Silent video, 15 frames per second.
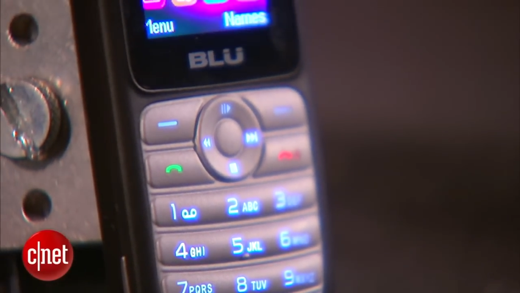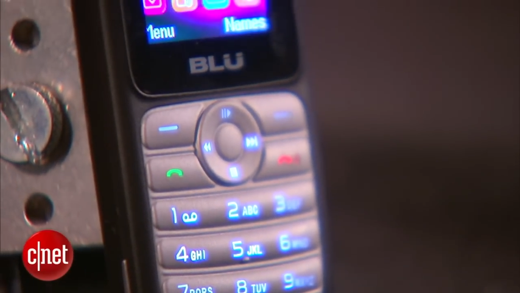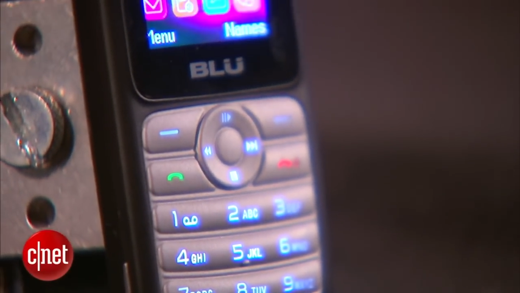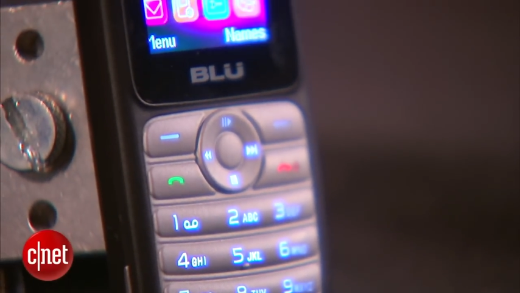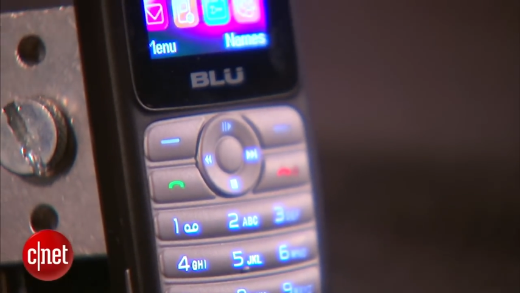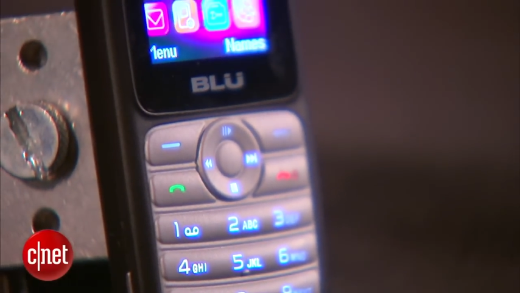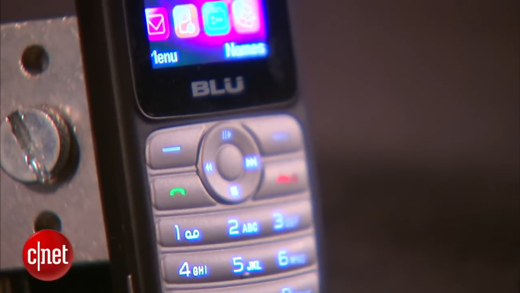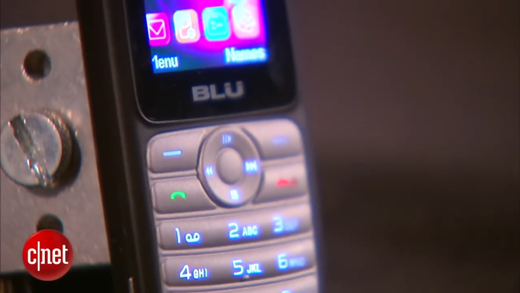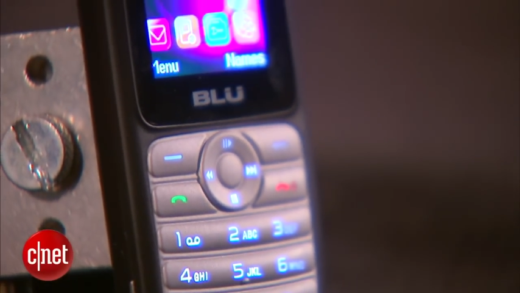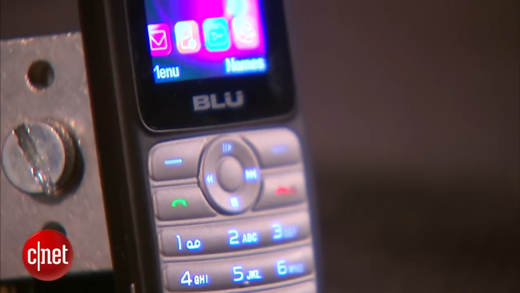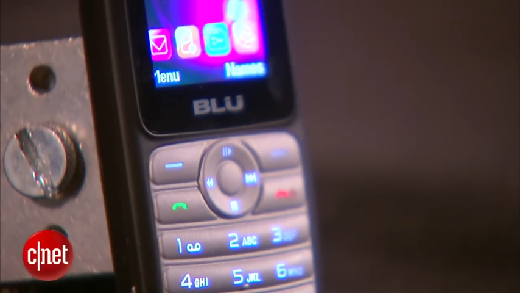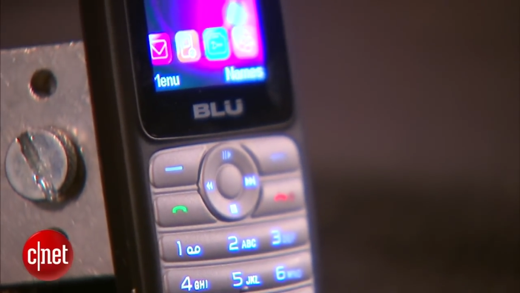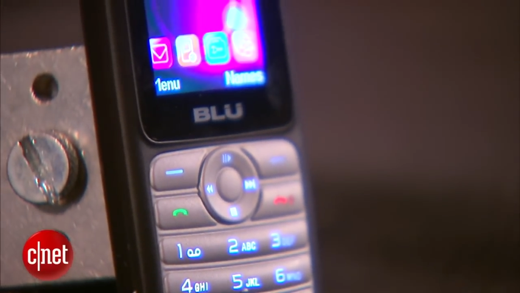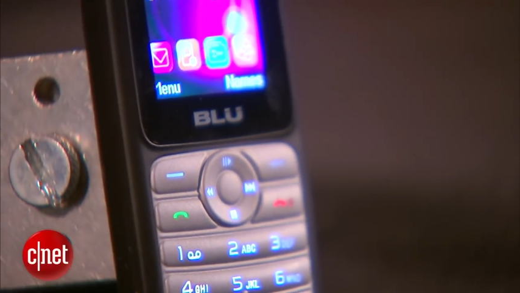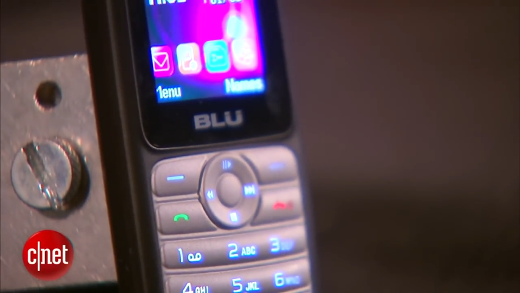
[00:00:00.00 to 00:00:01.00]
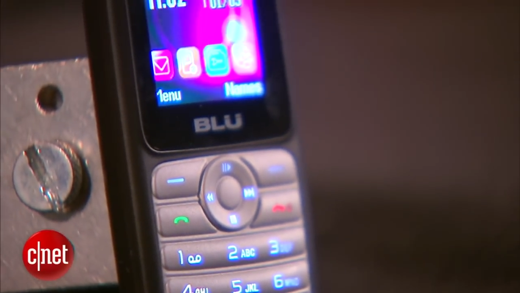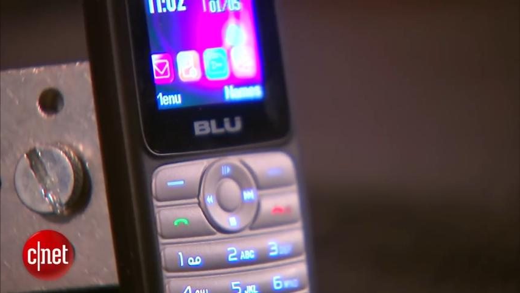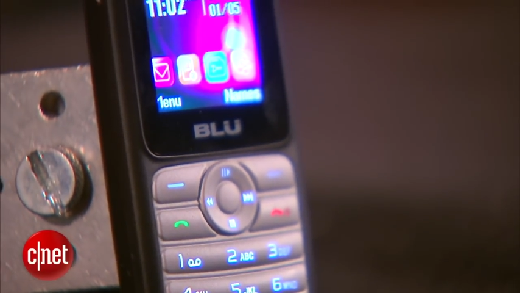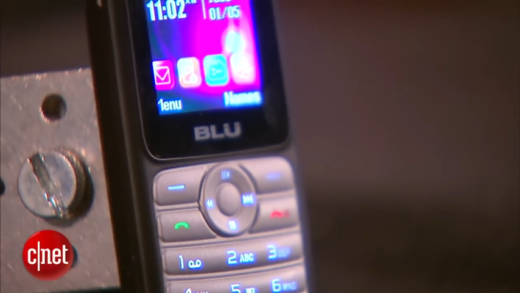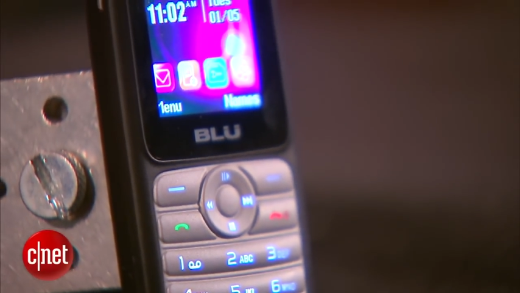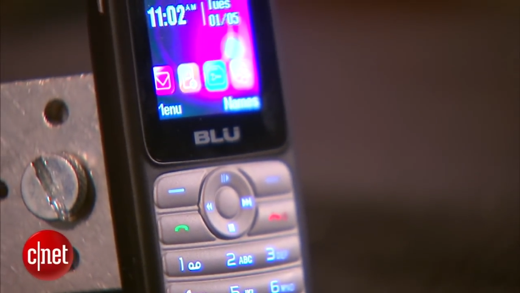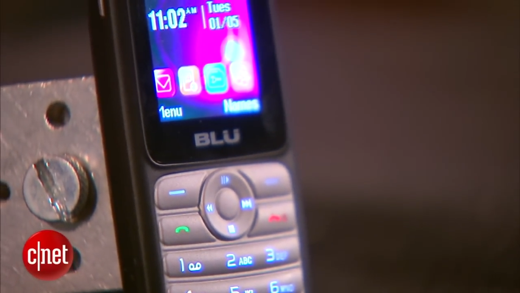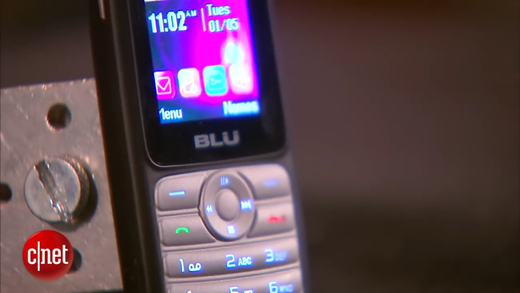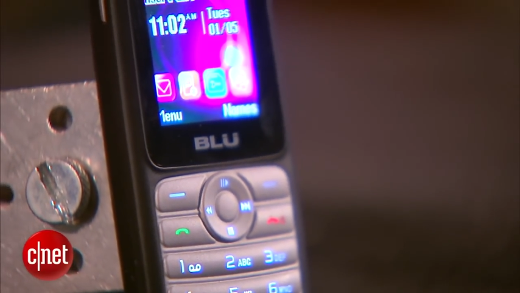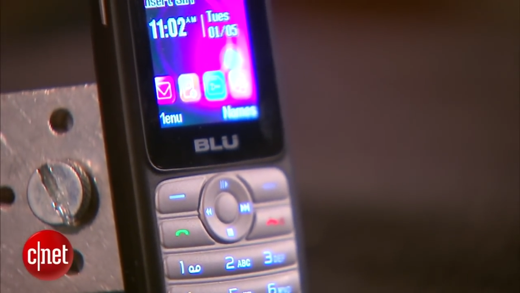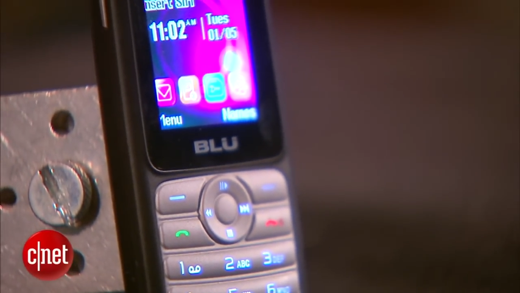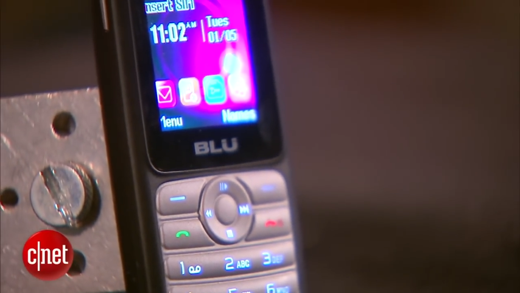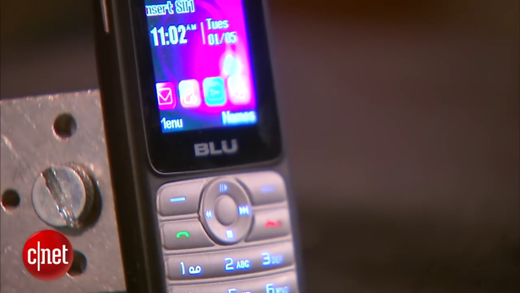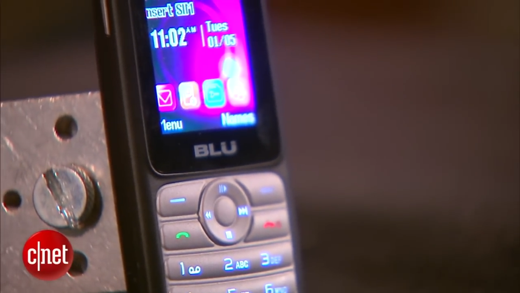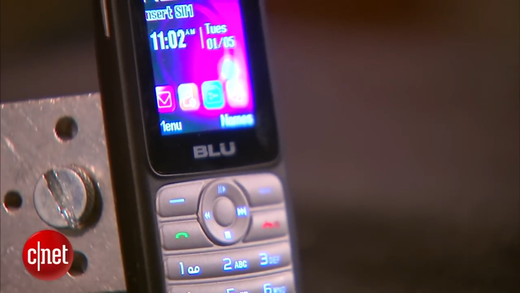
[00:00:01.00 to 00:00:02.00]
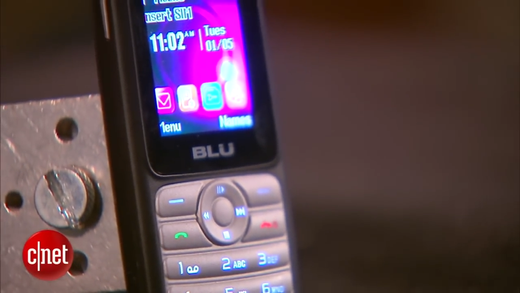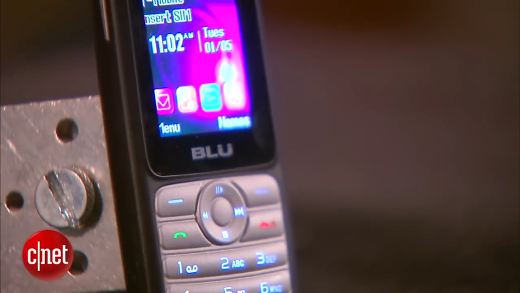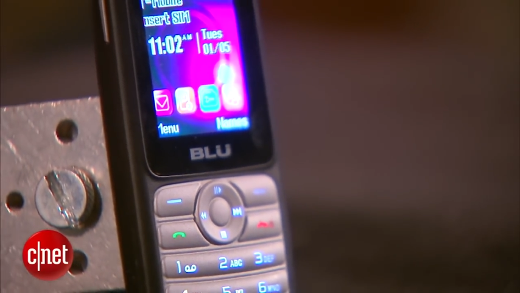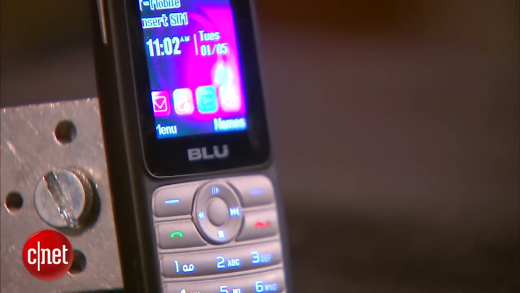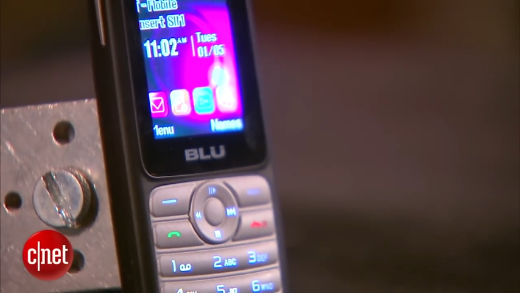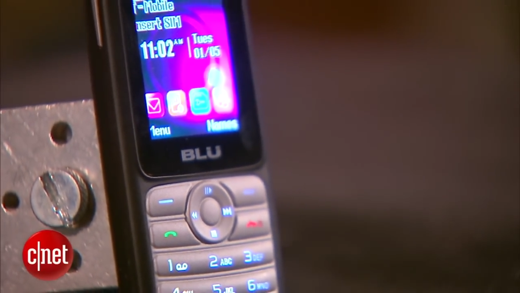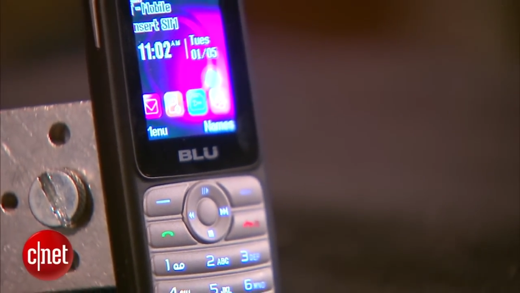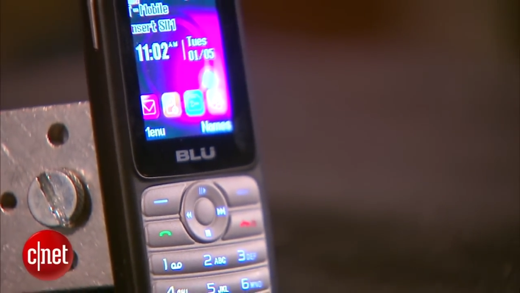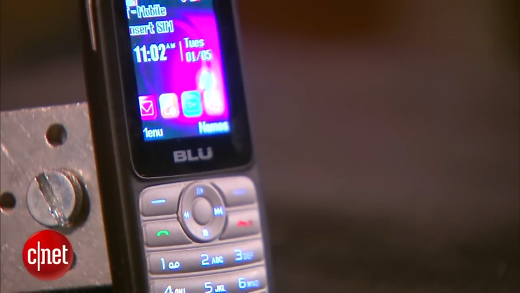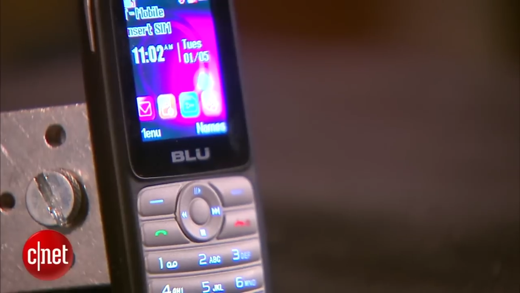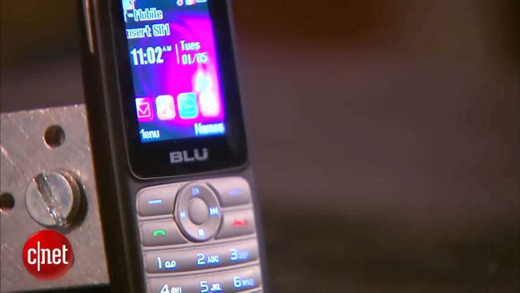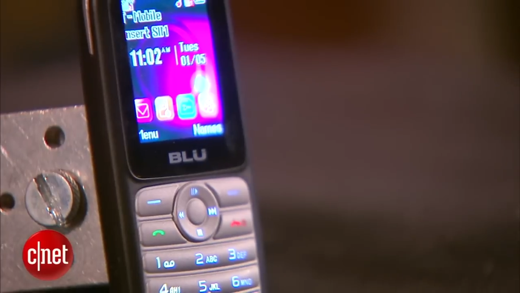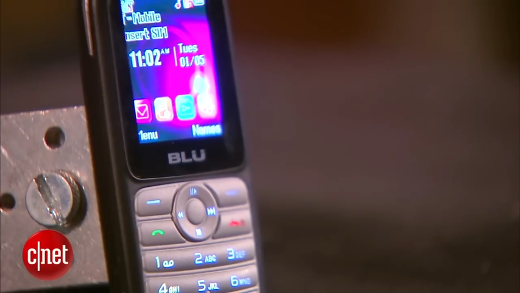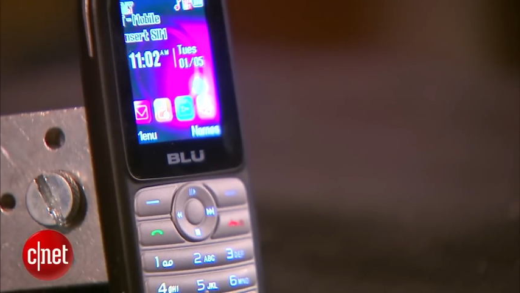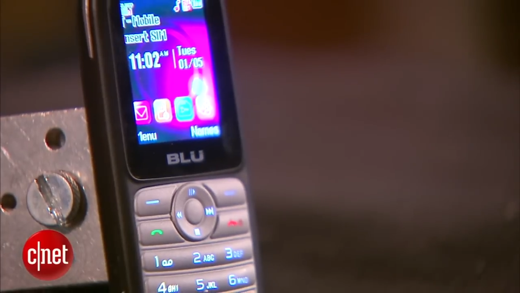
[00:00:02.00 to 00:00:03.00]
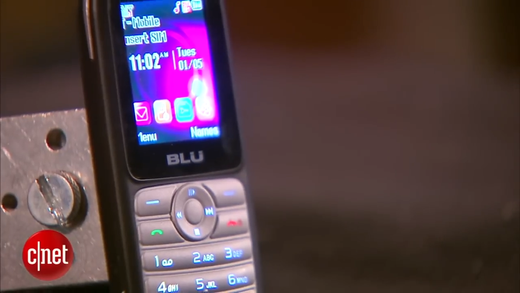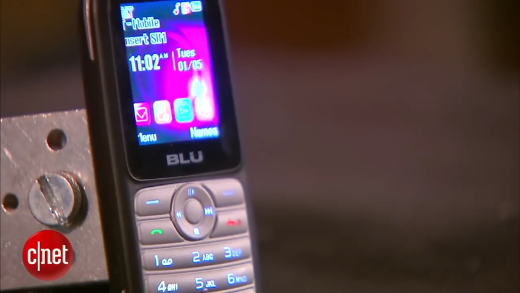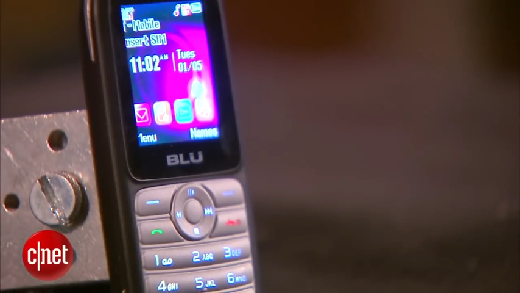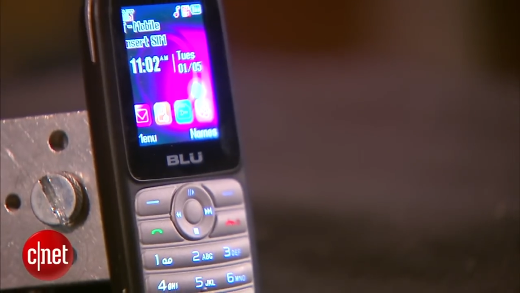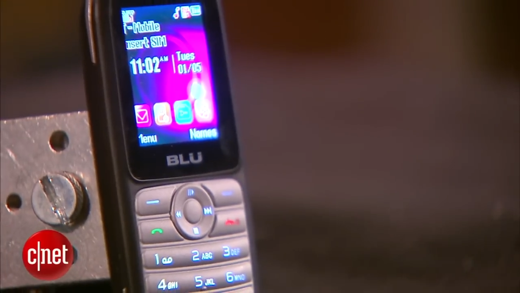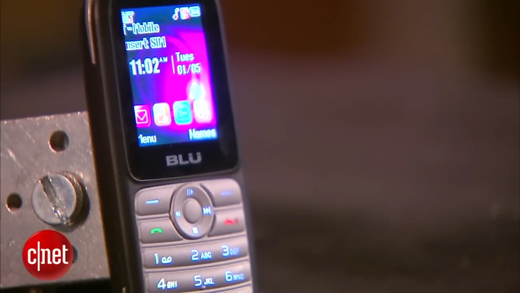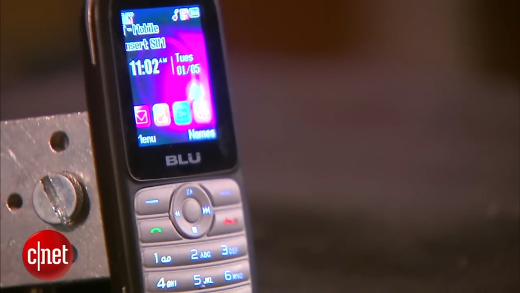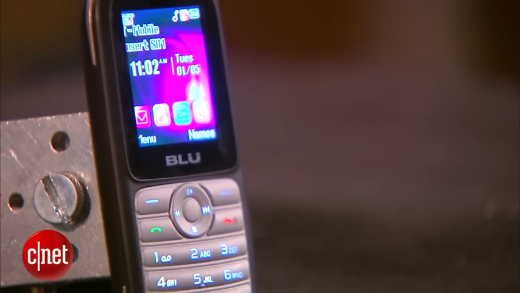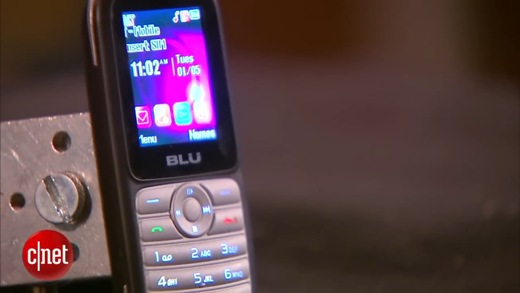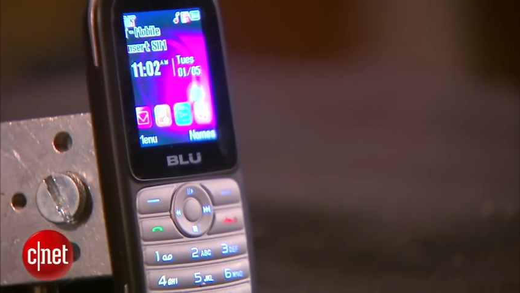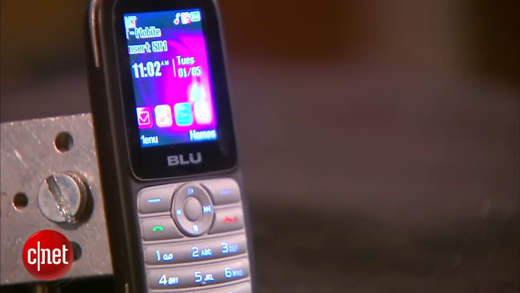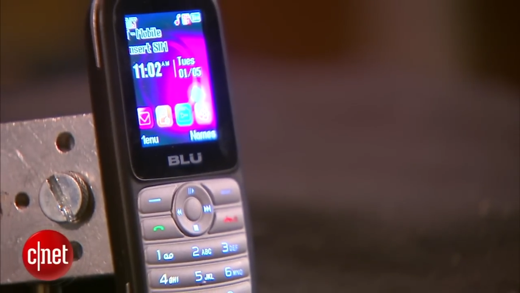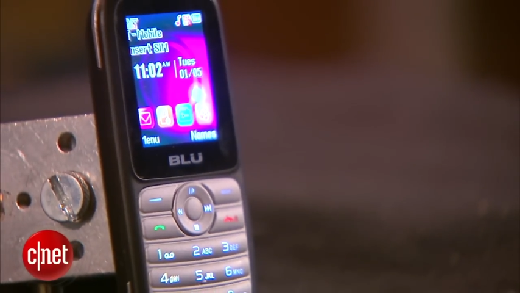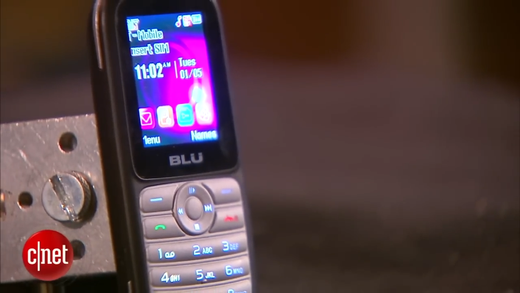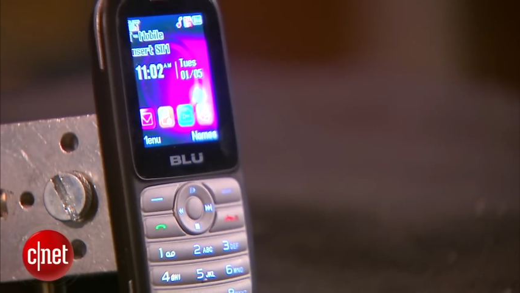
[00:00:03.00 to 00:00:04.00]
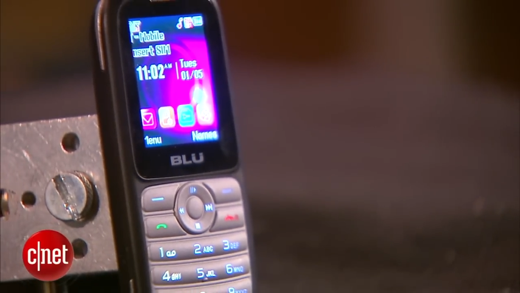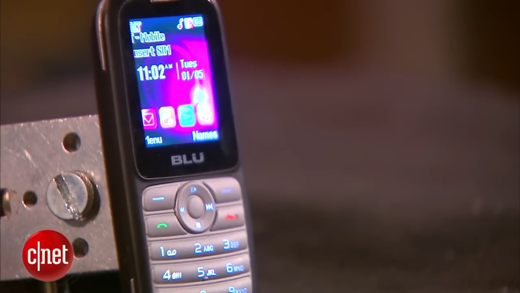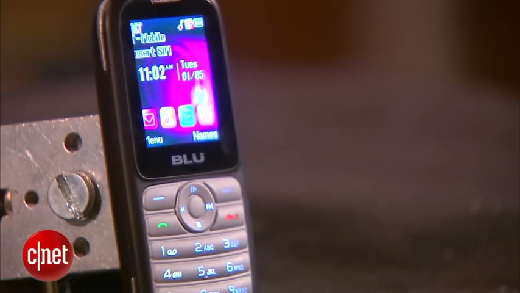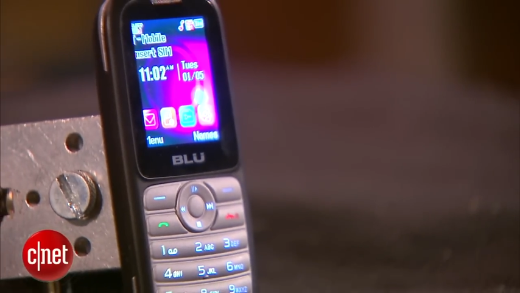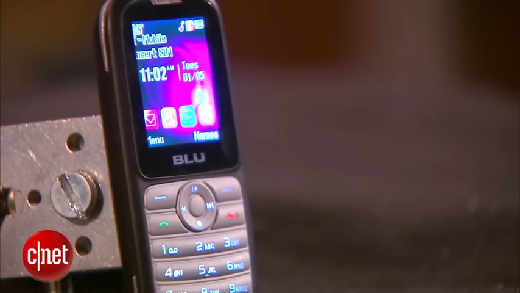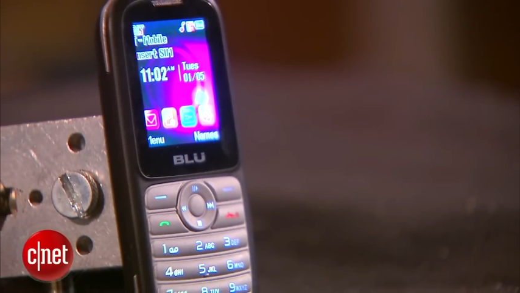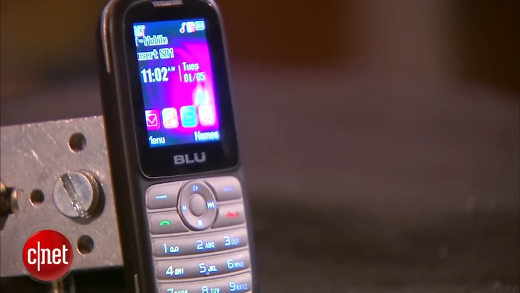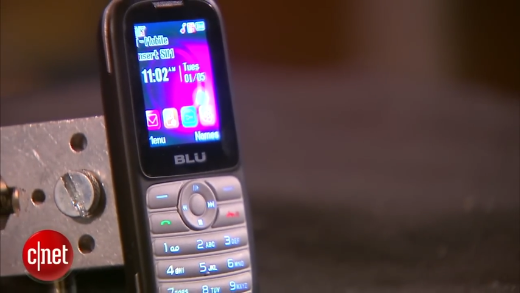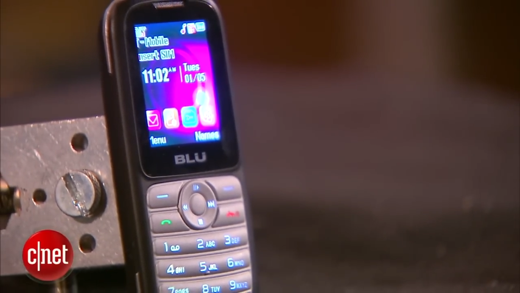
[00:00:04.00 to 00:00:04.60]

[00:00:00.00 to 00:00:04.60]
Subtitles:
No face is visible, so there are no lips to read.